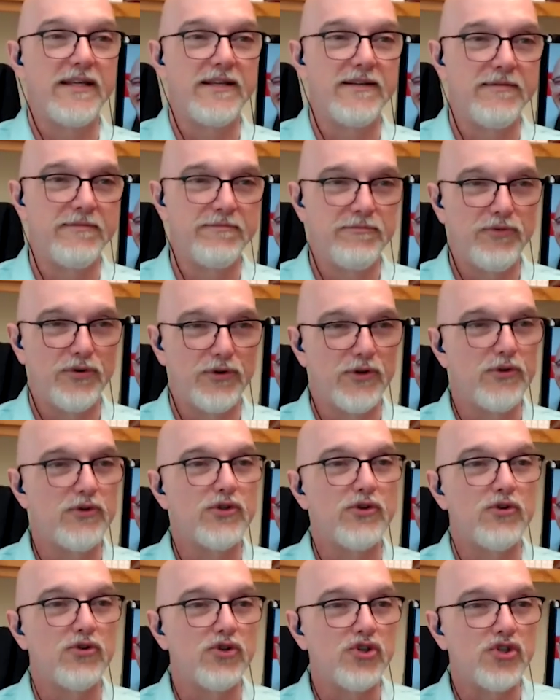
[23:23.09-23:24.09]
the
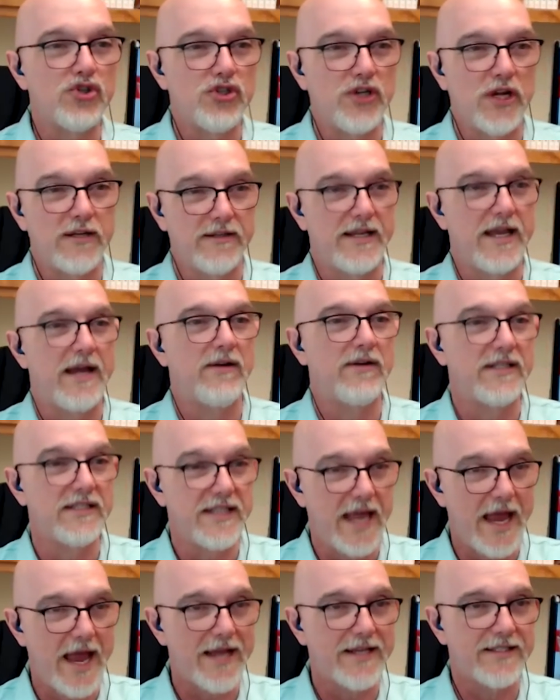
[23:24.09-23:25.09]
producers shut down
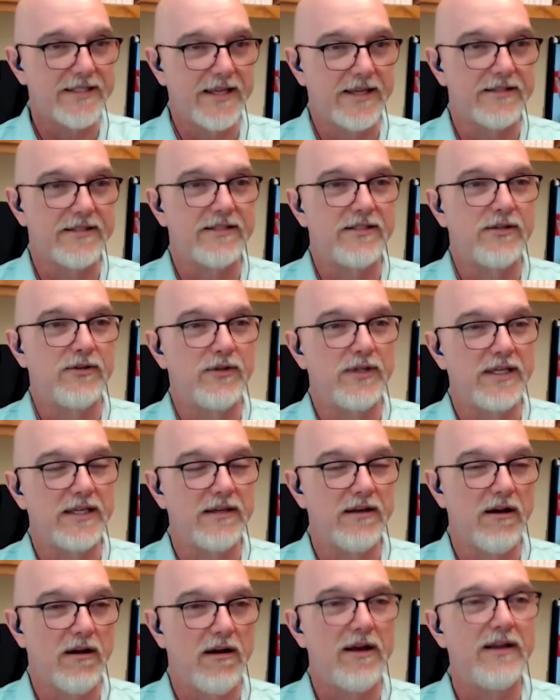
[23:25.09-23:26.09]
his access to
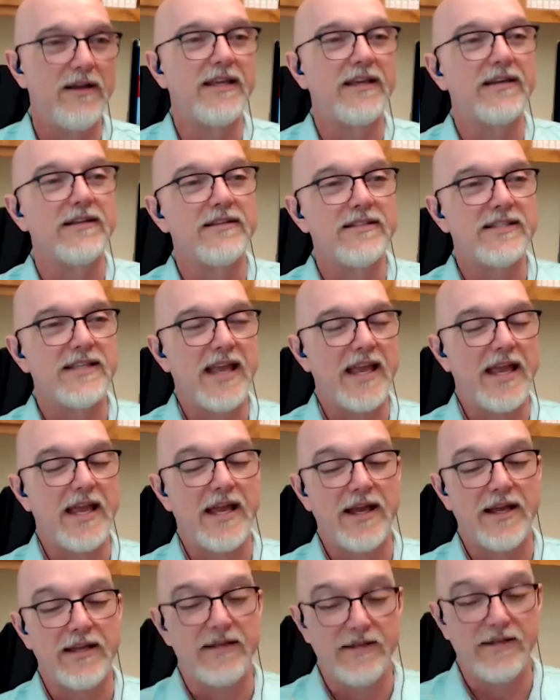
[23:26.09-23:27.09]
the audience,
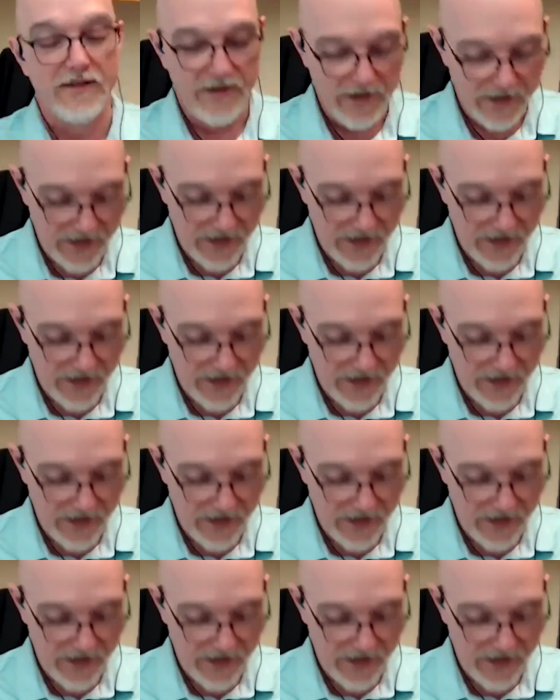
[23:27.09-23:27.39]
and